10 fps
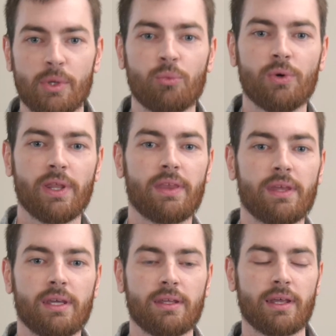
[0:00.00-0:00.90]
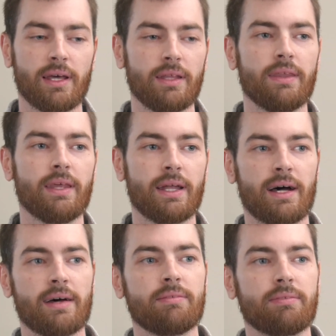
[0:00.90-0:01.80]
mean, one thing that
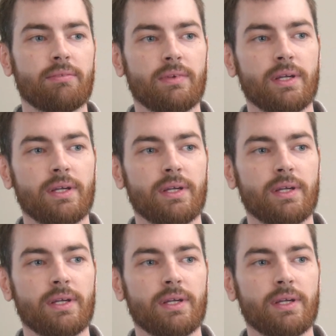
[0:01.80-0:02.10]
I've